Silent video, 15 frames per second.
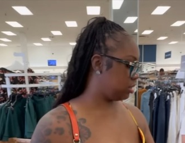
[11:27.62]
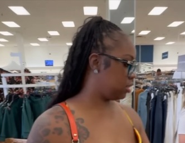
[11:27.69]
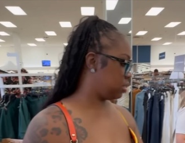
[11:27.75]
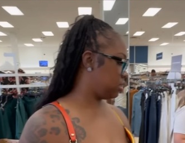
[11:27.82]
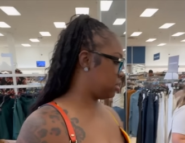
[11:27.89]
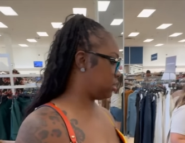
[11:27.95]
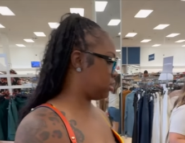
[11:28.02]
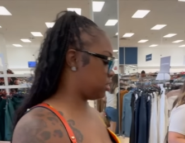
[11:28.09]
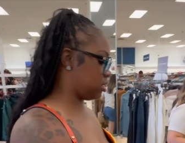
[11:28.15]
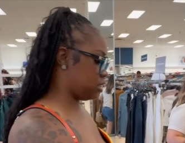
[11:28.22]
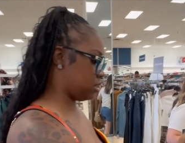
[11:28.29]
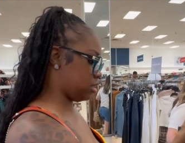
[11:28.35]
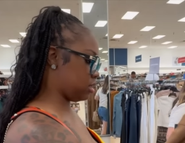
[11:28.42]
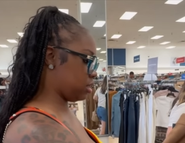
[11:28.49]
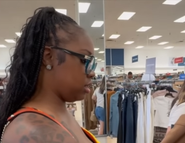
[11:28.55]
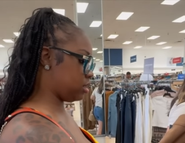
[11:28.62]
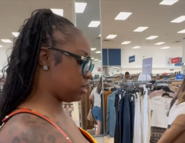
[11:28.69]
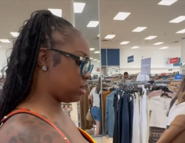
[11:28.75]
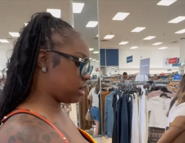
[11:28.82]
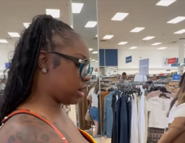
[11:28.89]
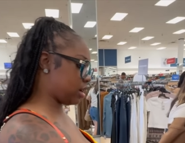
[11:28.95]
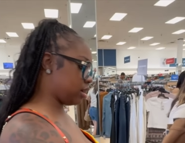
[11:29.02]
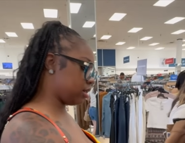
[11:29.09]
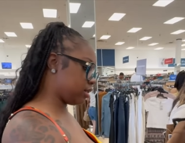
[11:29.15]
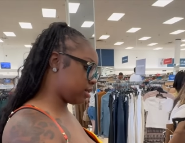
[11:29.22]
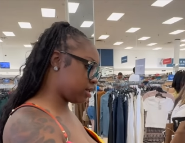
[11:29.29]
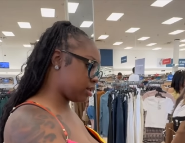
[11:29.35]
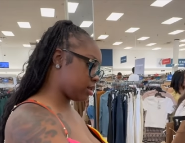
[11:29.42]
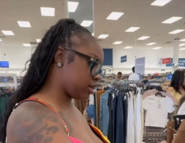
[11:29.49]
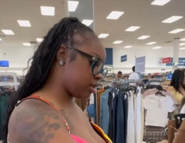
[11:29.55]

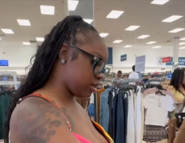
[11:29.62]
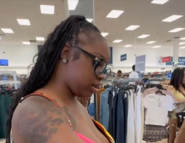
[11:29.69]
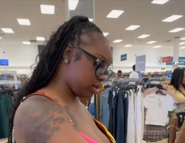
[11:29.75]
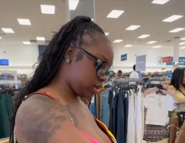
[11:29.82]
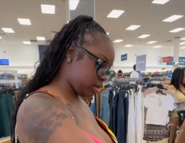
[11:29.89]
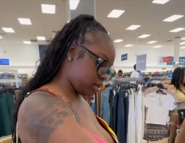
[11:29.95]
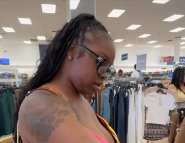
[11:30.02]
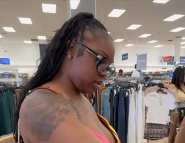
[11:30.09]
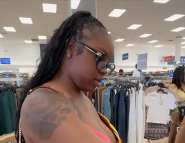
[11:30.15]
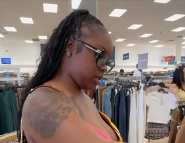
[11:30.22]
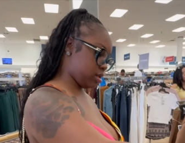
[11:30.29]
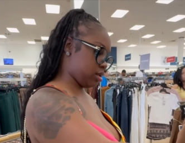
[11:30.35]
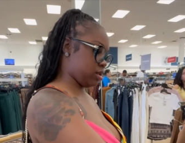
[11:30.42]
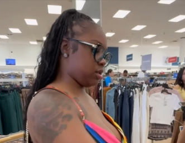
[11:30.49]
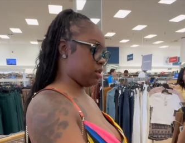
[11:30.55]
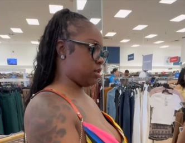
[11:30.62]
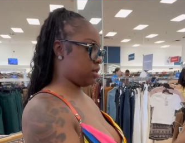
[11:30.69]
No one is speaking in this clip.